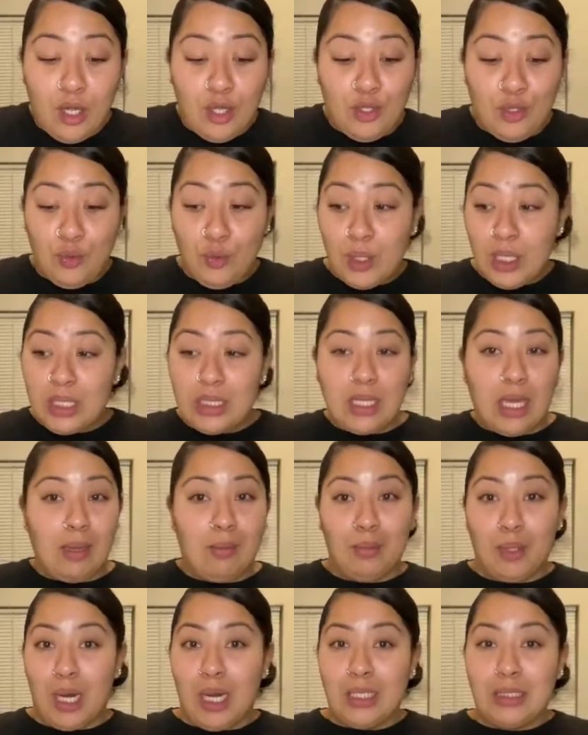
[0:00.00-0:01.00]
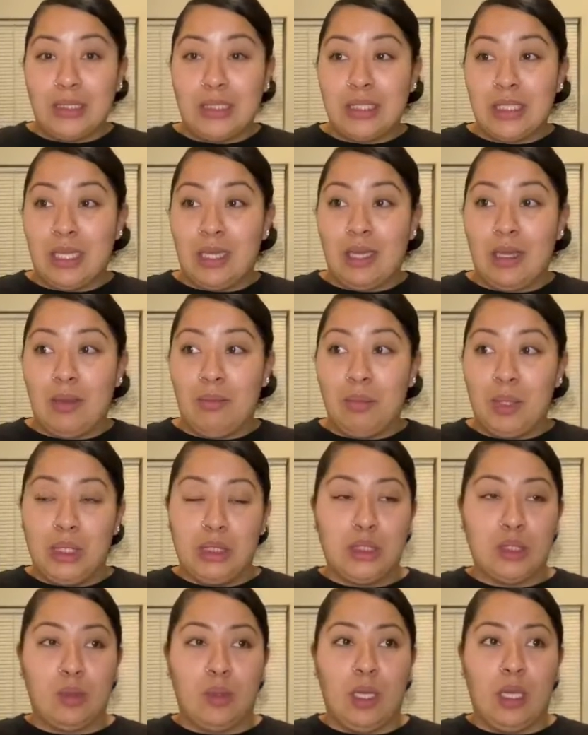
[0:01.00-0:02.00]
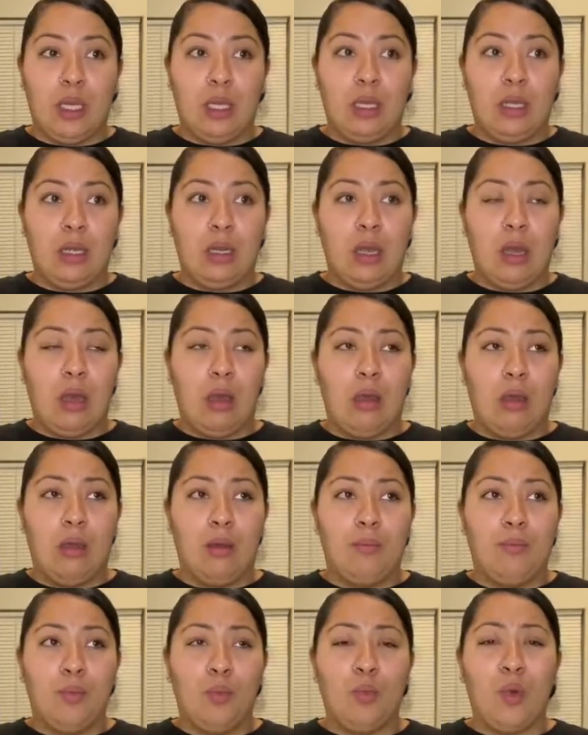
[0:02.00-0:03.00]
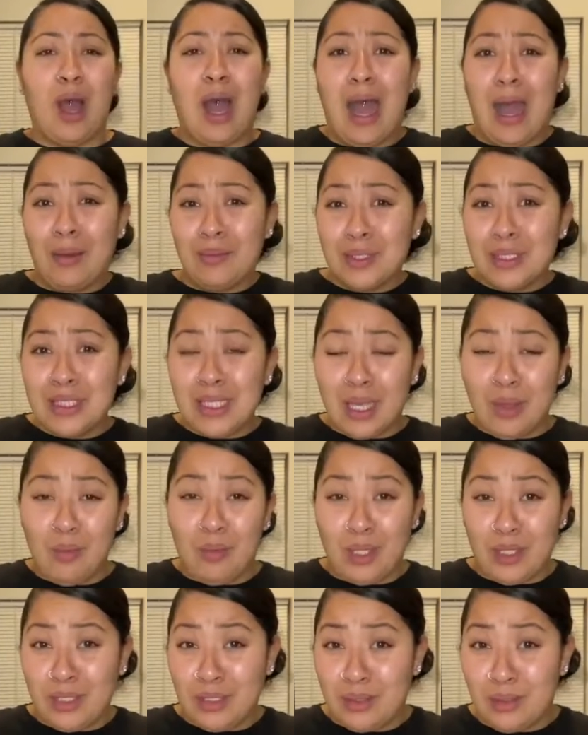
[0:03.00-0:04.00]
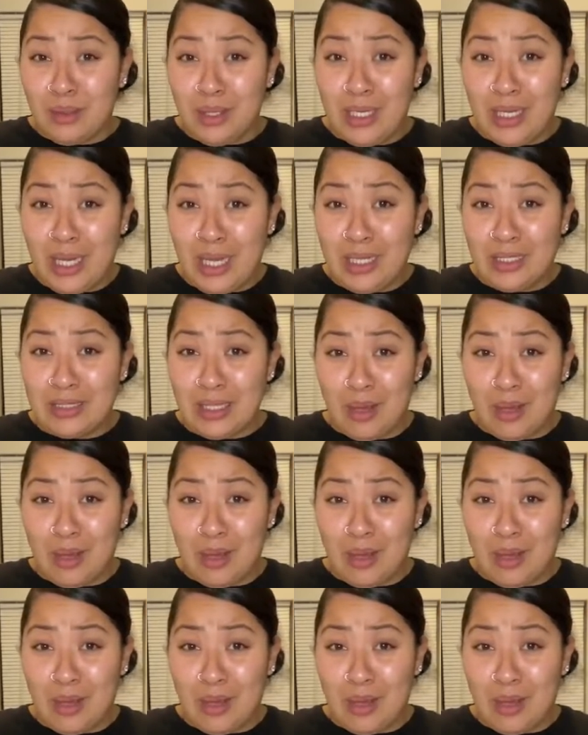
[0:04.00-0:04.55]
You can let brine sit between, well, I would say 1 and 3 days.